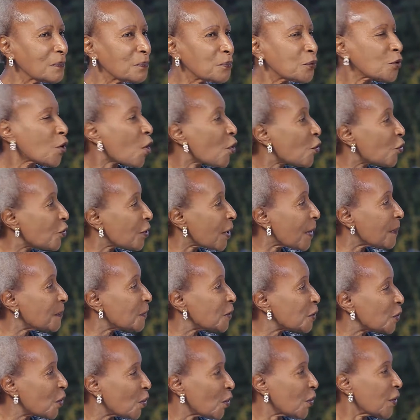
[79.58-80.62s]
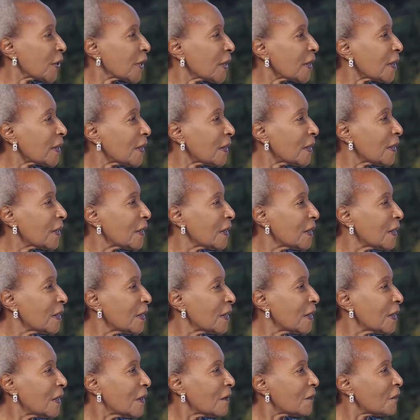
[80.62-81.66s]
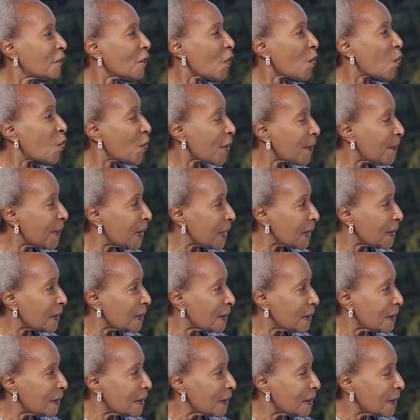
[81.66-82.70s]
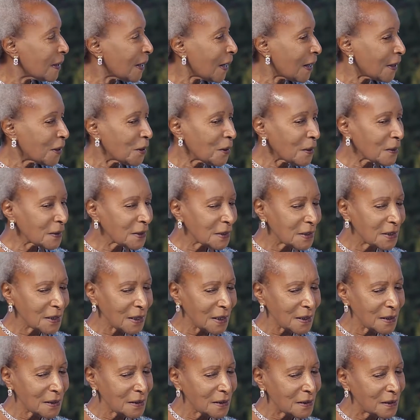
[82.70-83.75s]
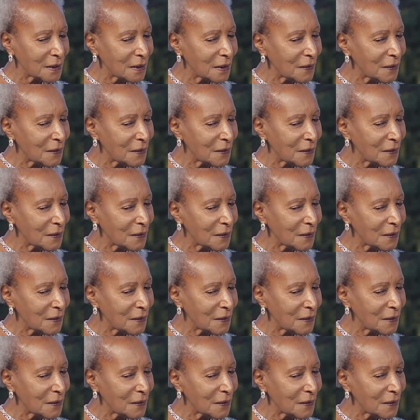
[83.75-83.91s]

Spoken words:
programs going for women, and not just